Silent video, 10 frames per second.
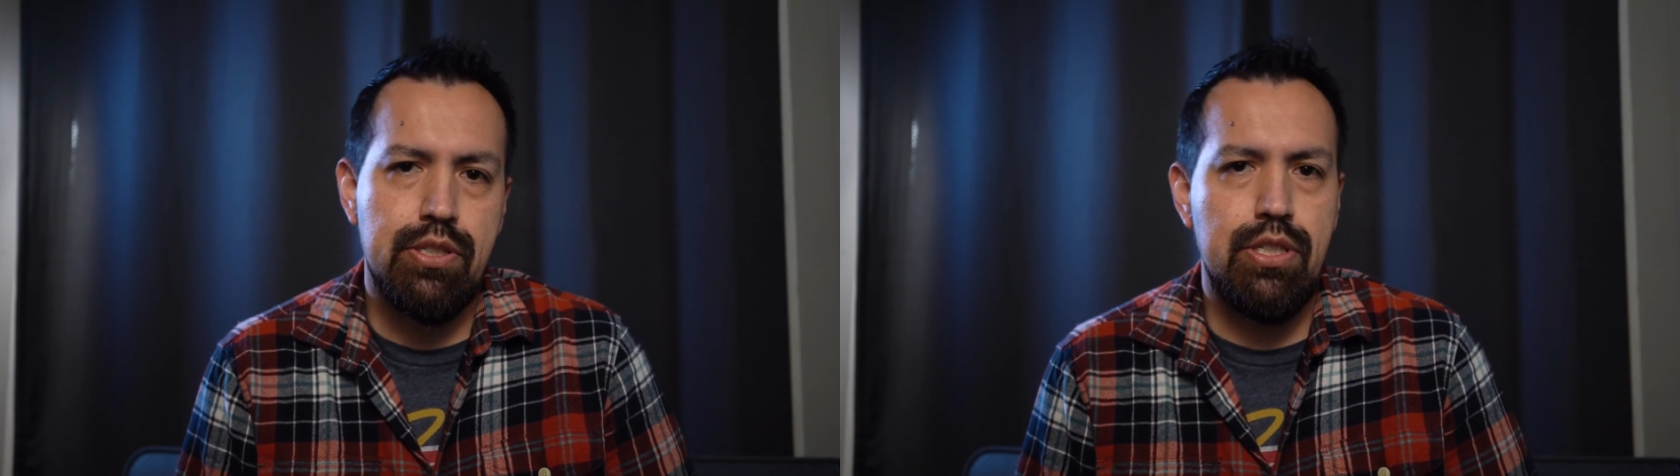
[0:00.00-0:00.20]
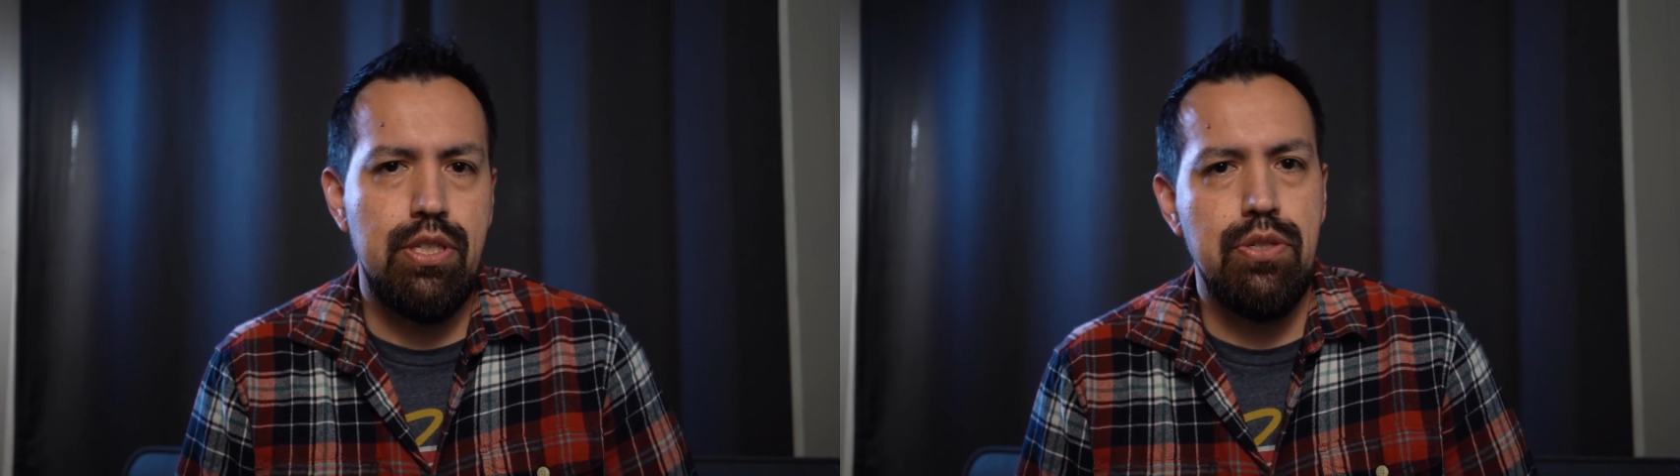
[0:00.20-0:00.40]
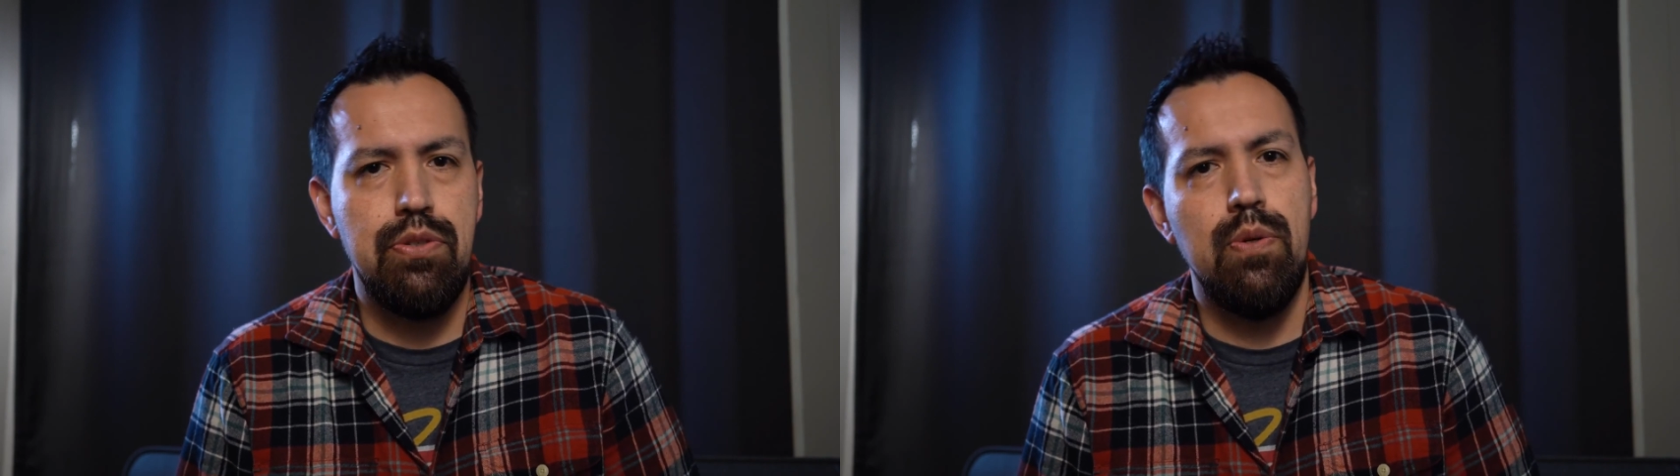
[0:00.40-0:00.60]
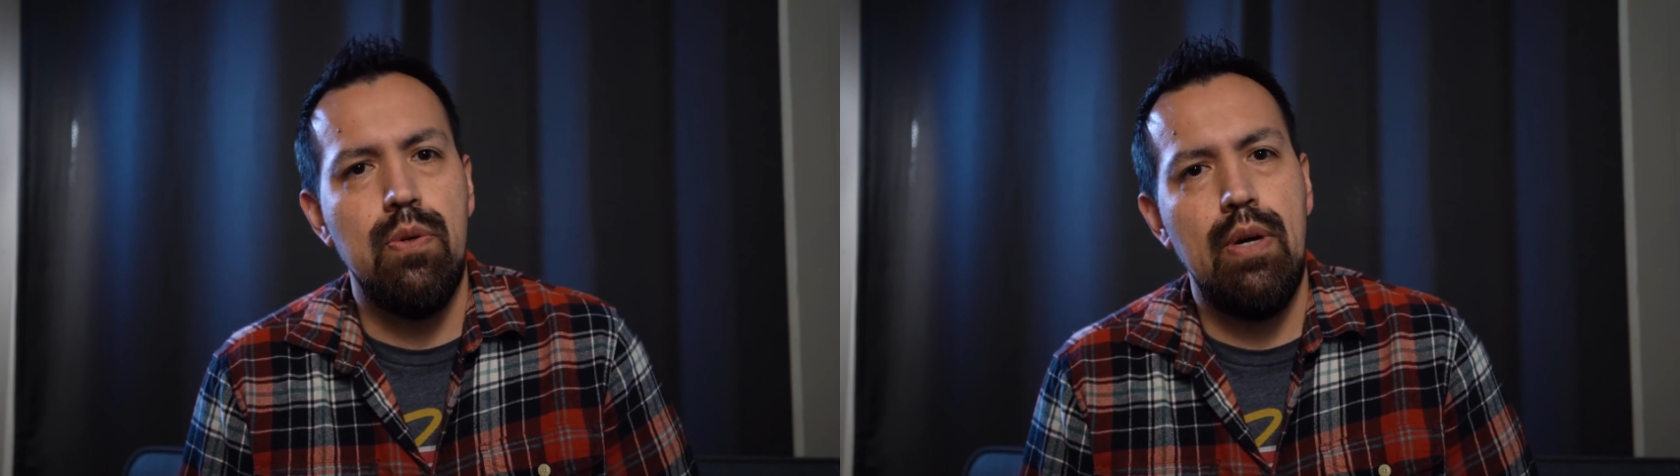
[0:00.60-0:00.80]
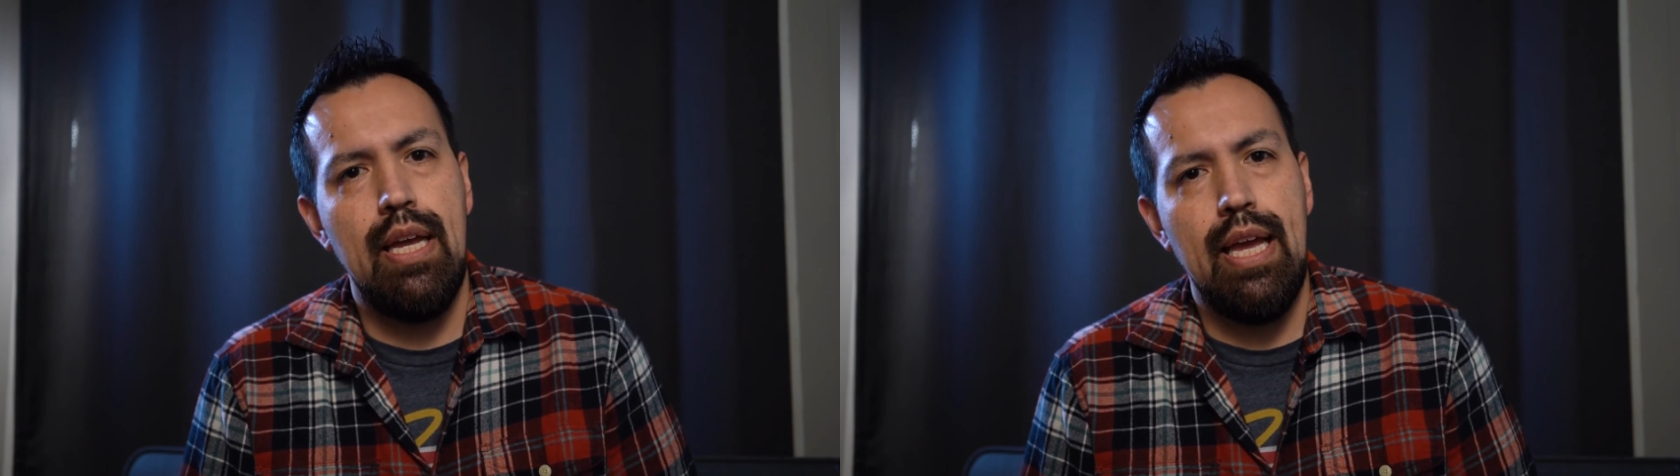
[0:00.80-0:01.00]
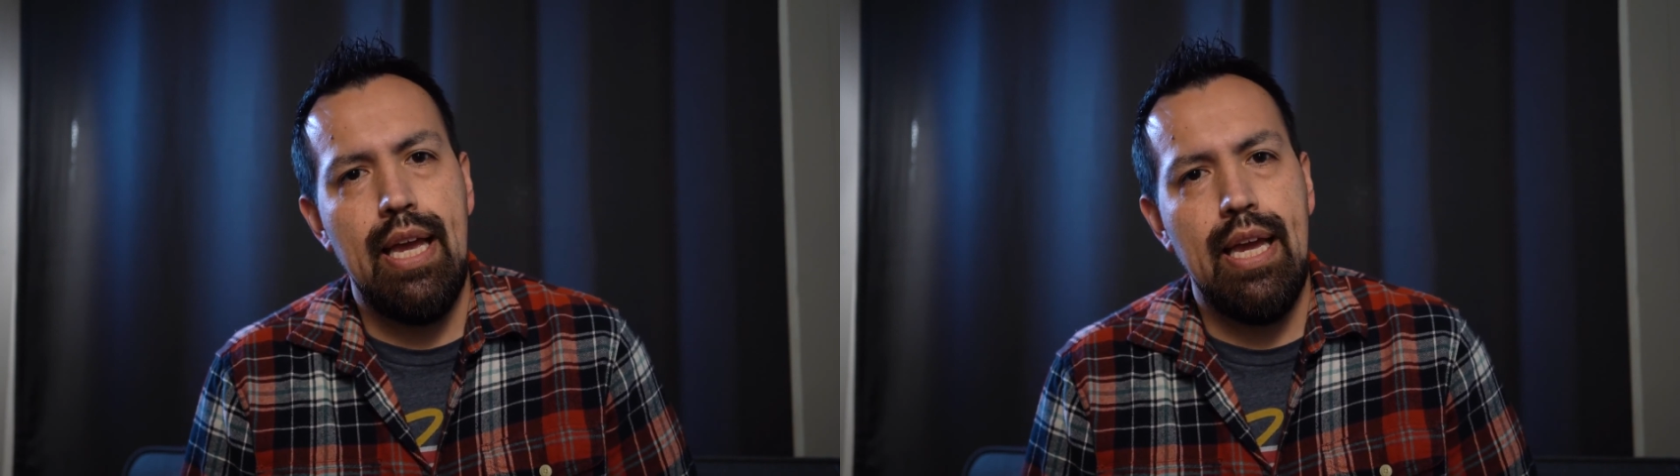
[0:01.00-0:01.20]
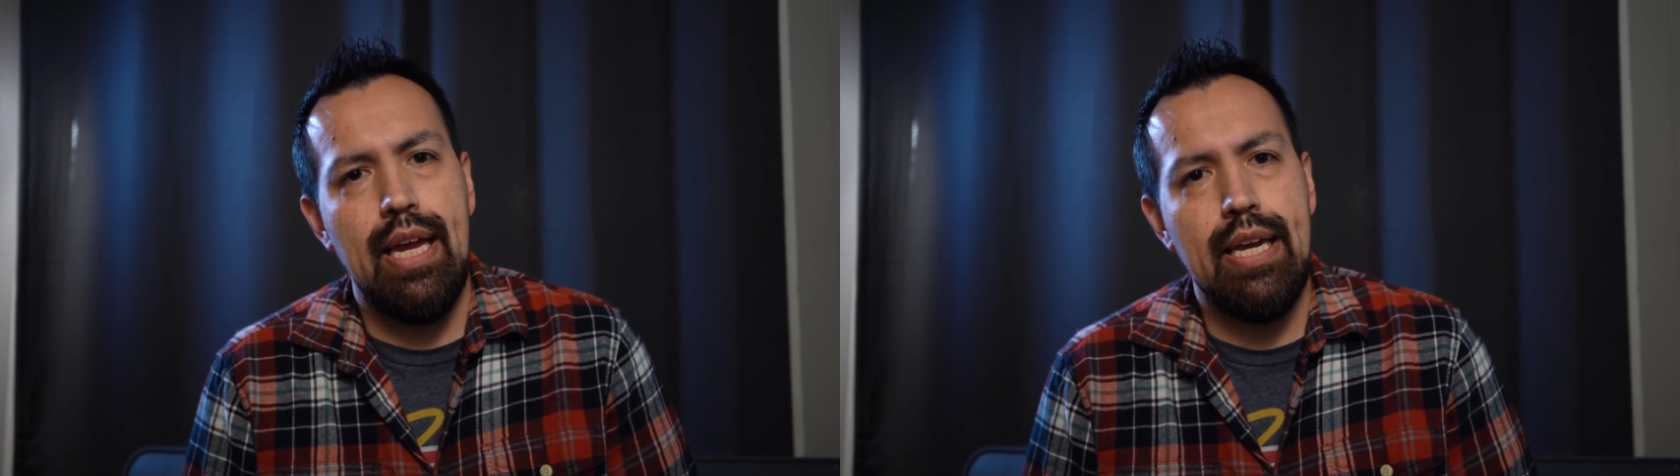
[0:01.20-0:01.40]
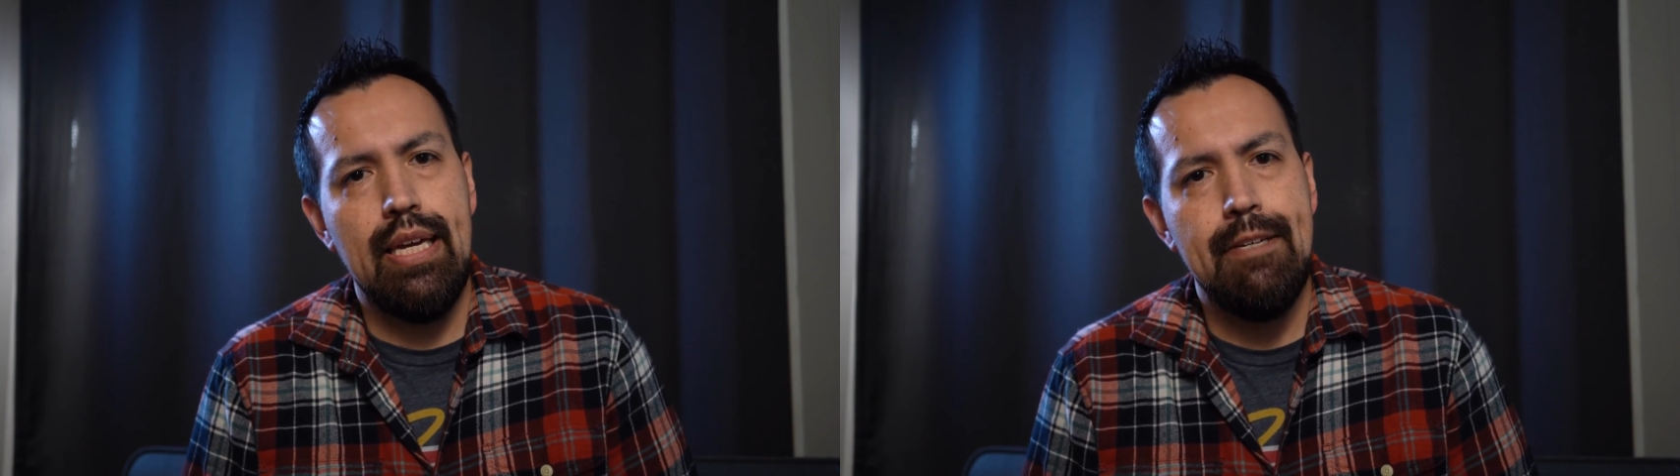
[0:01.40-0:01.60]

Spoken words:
to a